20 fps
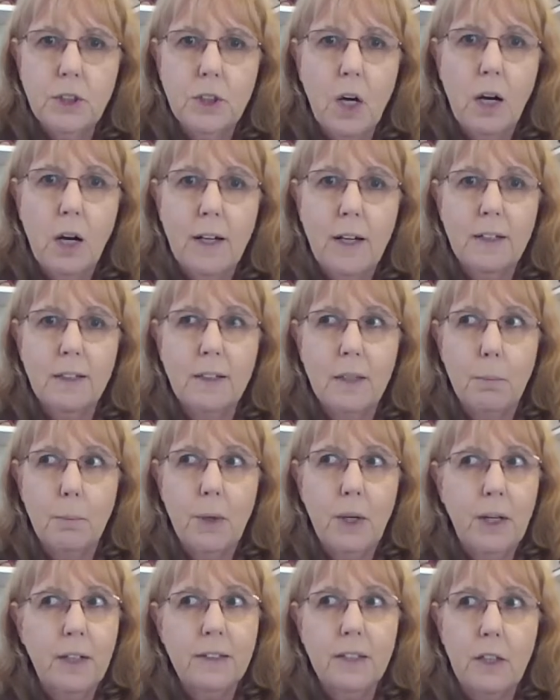talking to
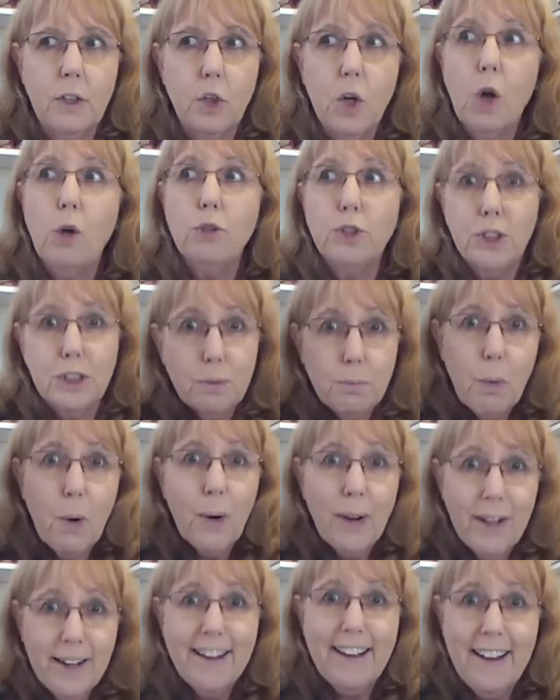somebody. I said, no, she's
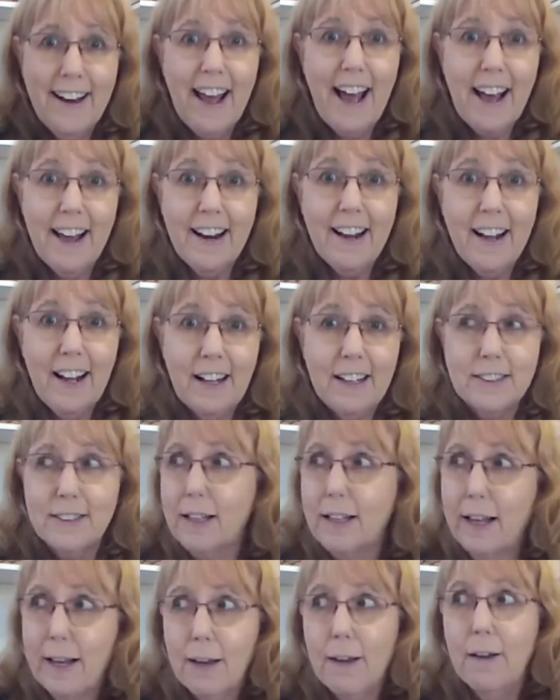pointing it at us,
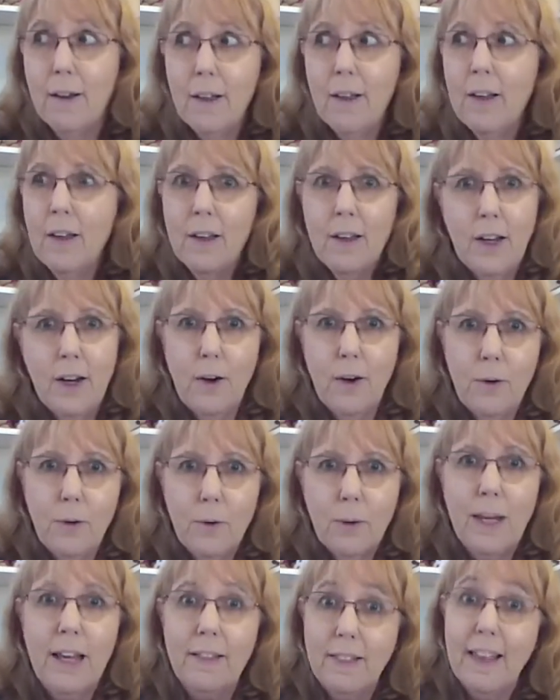like,
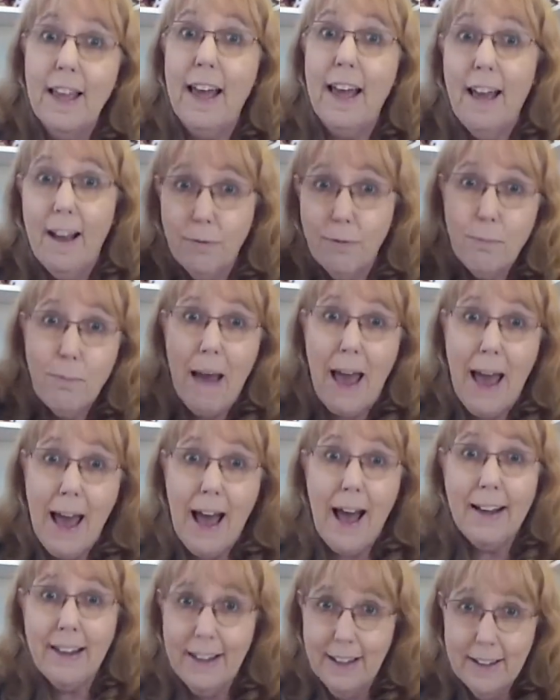get the F
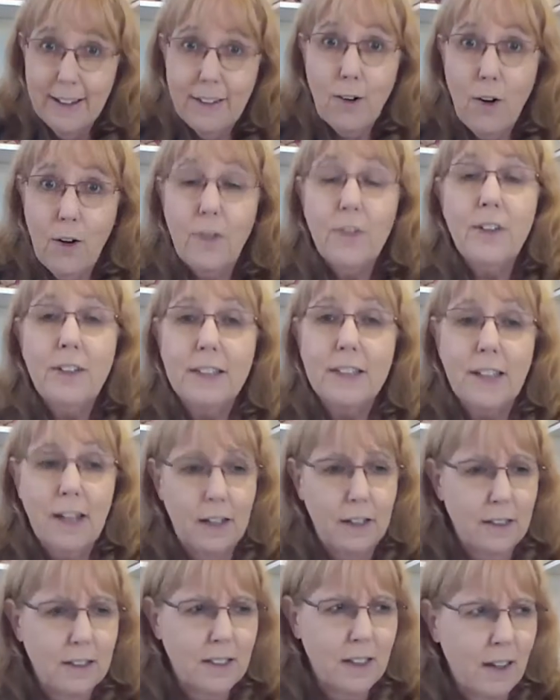back and all this
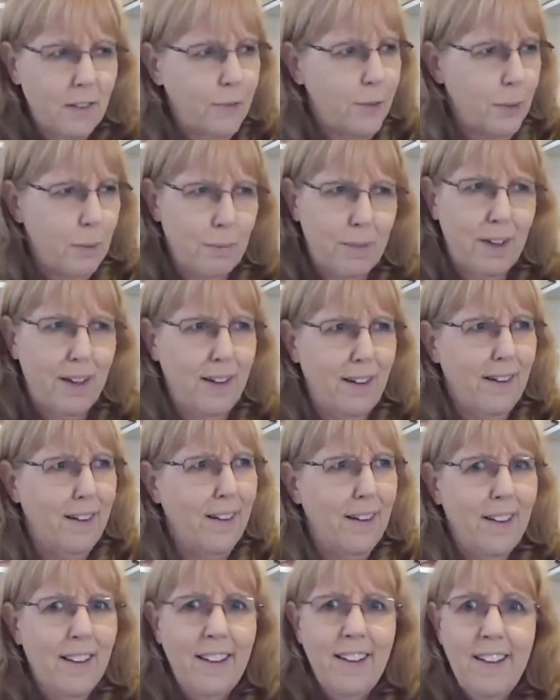kind of stuff. And I'm like,
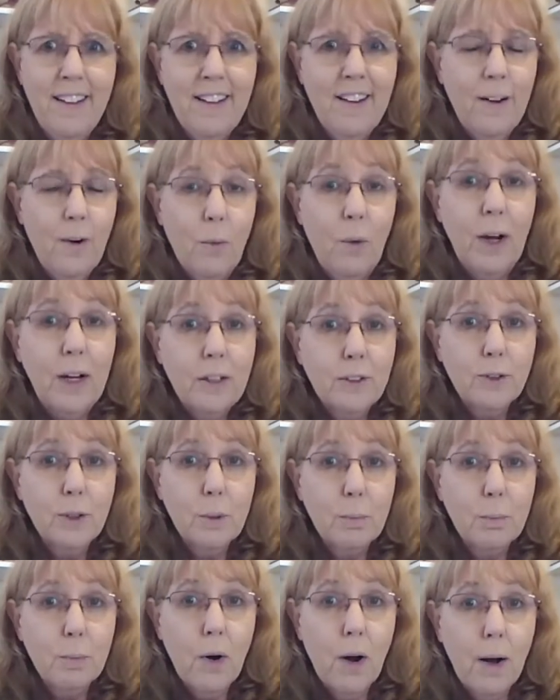what is
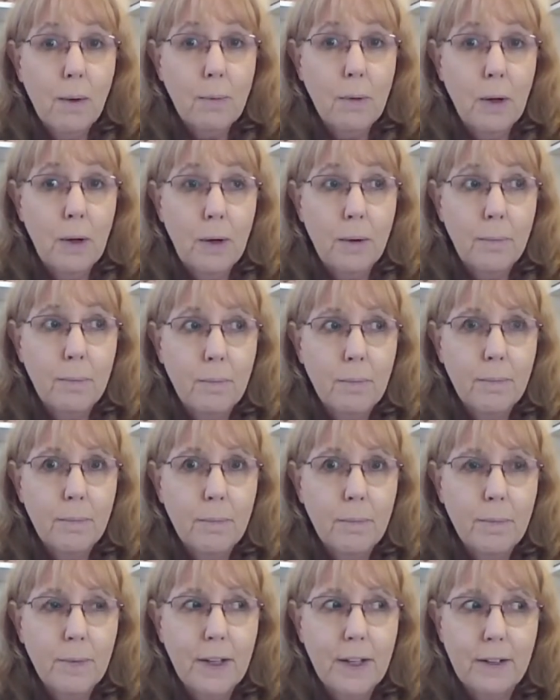her problem?
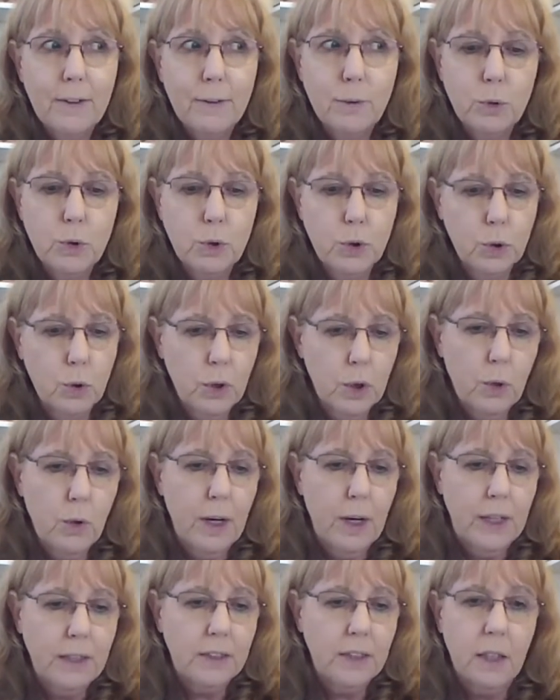It was sort of
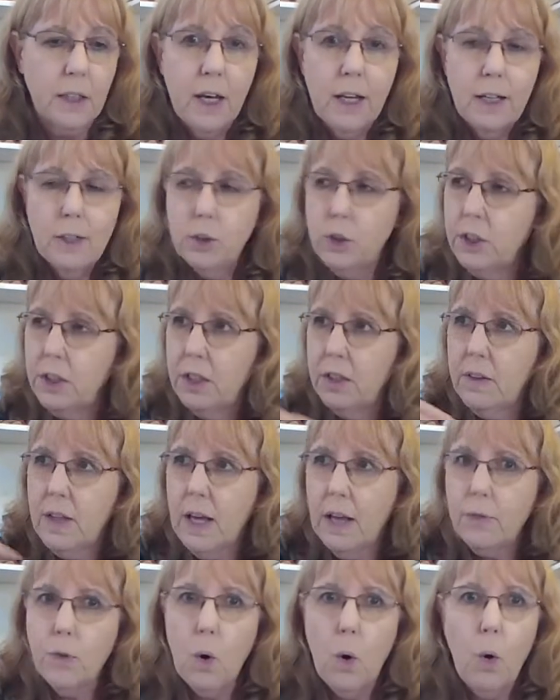crazy. She did
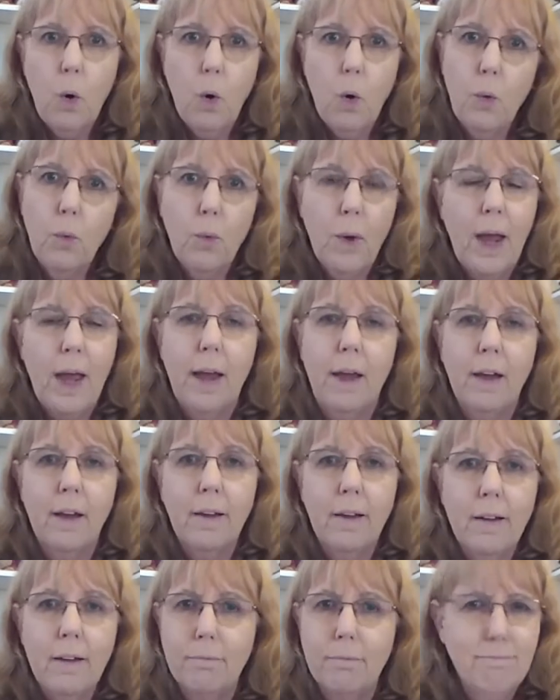that the whole way.
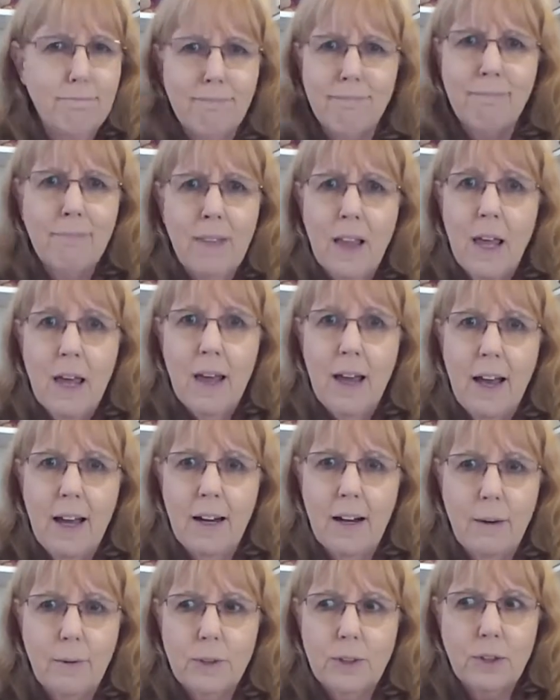
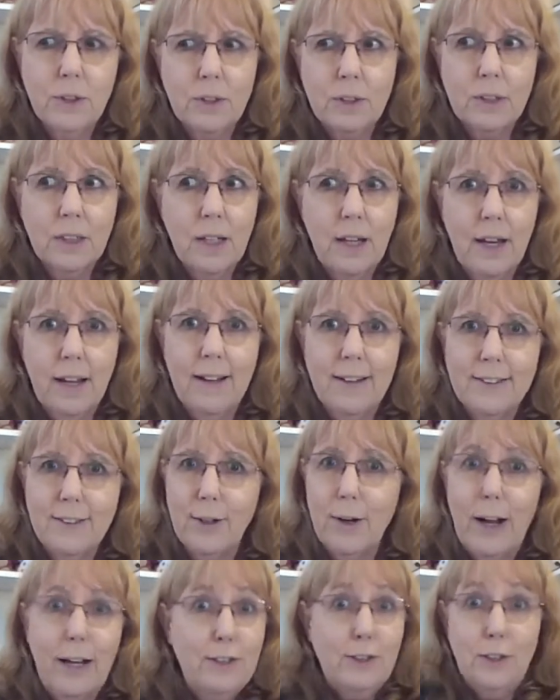And I was just like, so
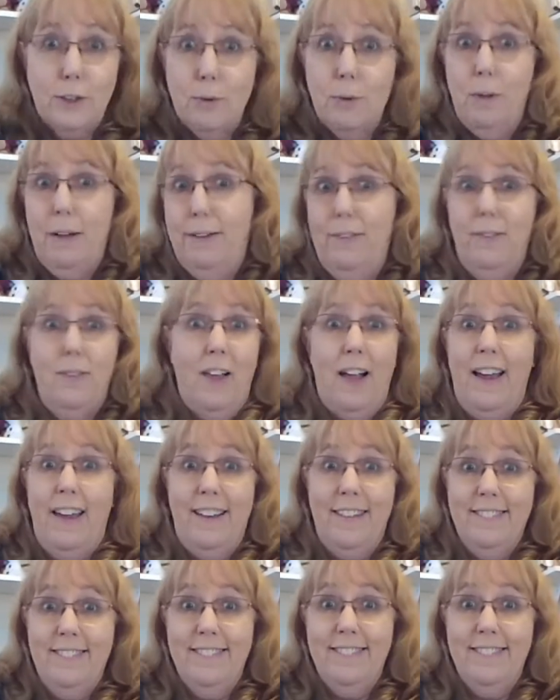I just was like,